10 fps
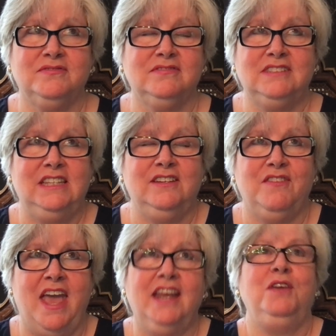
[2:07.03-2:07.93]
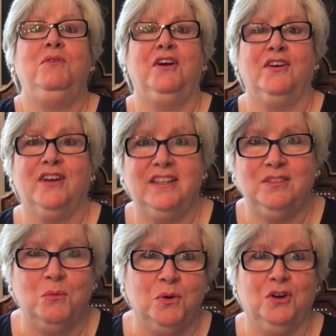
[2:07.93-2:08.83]
live anywhere in
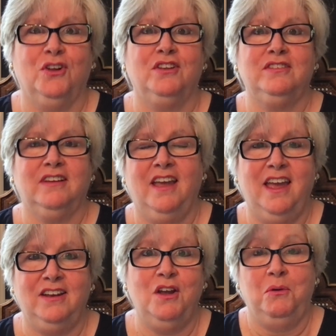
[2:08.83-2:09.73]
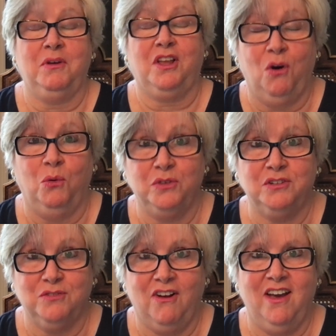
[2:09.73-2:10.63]
the world and know what
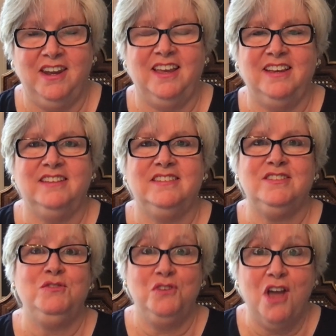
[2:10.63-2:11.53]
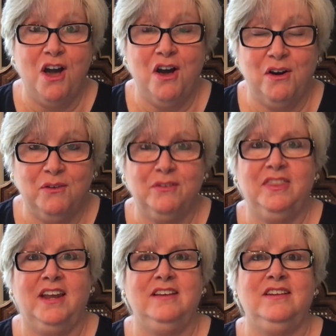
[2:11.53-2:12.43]
goldenrod is, you know
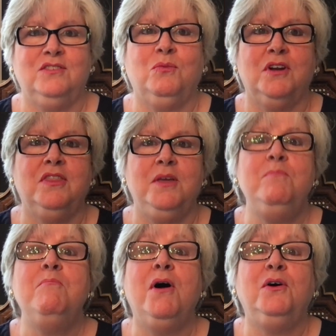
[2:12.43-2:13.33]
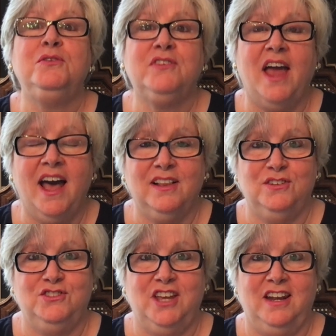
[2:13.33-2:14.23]
that it is one of the most
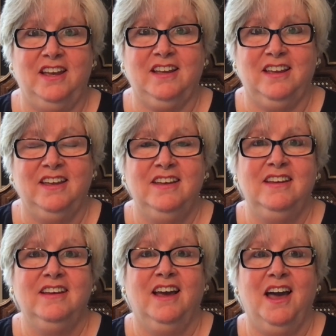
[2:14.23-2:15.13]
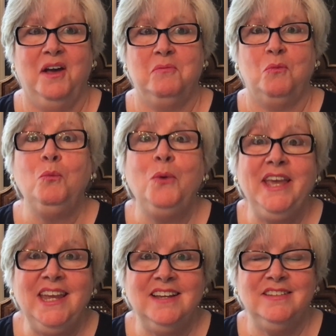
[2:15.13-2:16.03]
allergenic
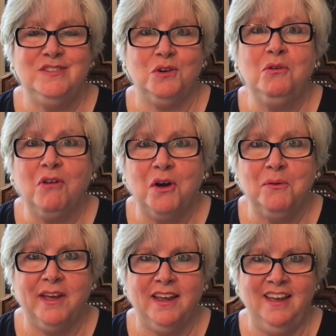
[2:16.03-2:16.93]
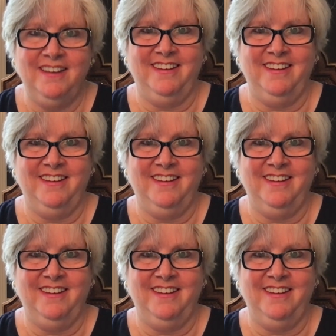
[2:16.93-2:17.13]
weeds growing.